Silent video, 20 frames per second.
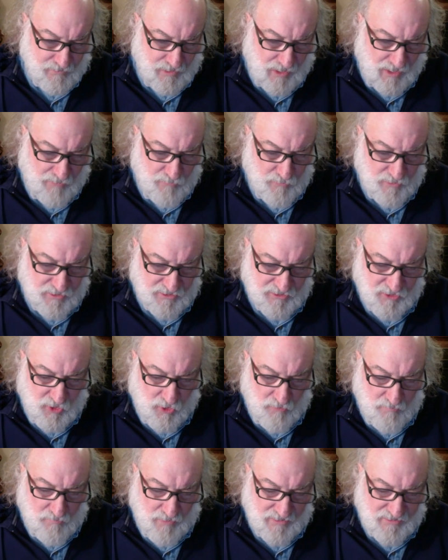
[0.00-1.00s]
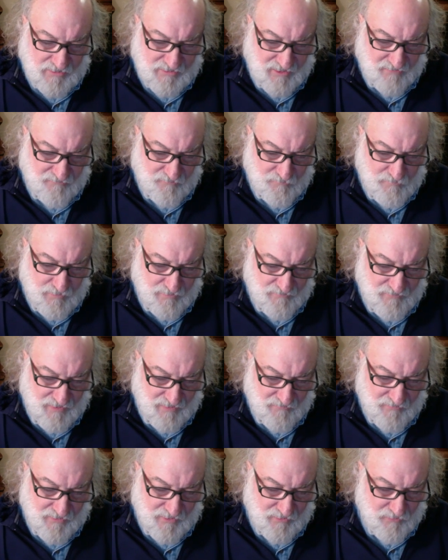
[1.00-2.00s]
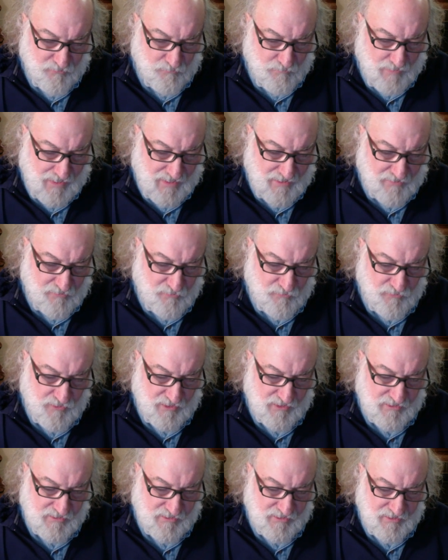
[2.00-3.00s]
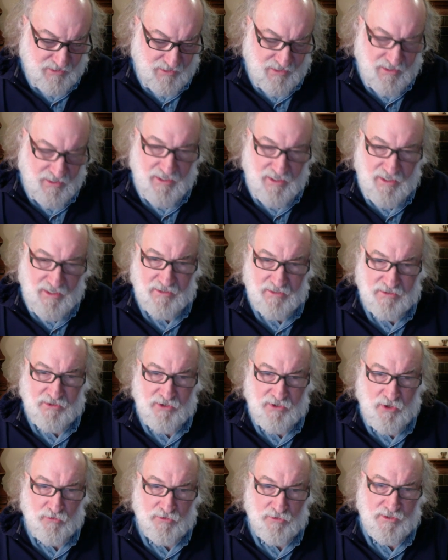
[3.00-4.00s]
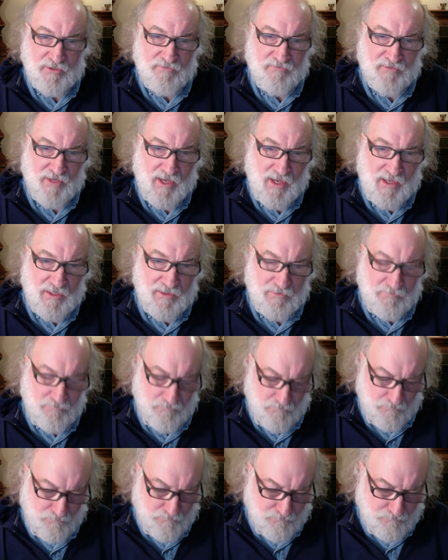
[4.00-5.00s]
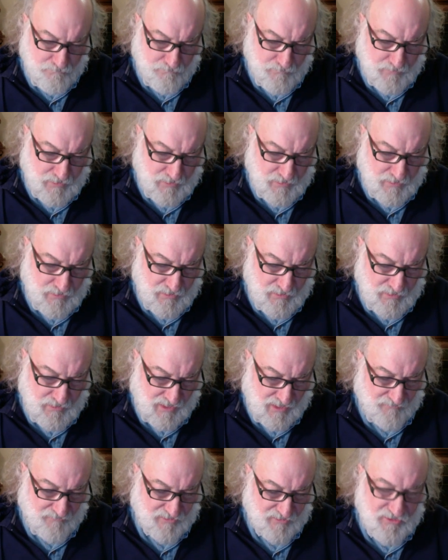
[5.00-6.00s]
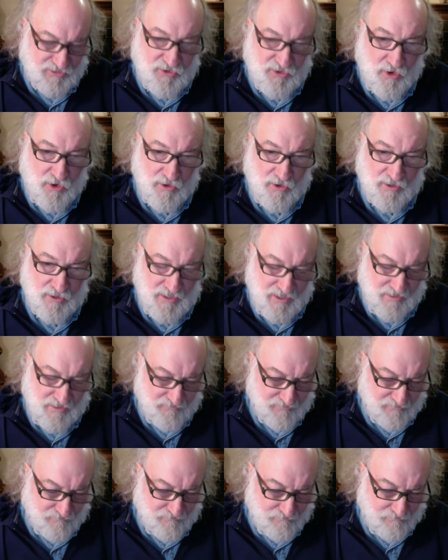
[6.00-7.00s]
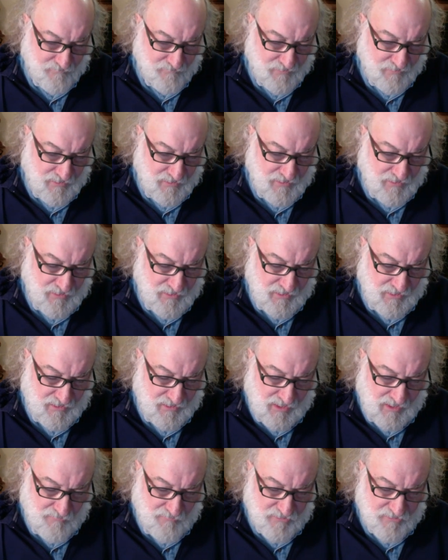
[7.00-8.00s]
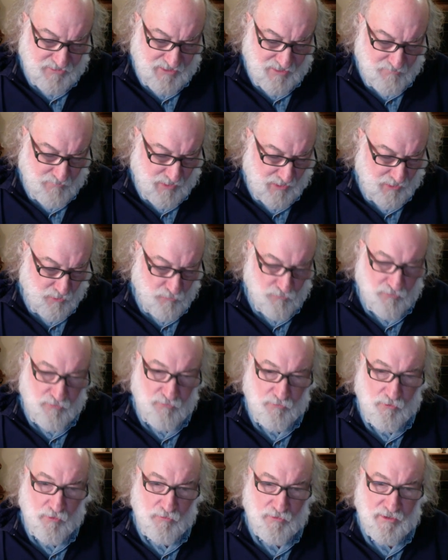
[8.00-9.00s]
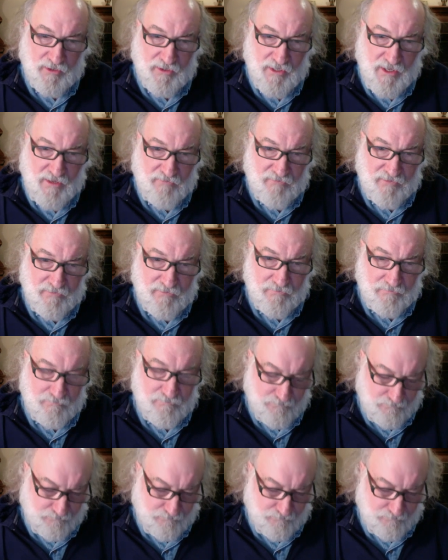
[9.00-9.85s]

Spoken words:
I will exalt myself above every other man who thinks he is chosen of God, every star in heaven, and I will set my own throne in heaven.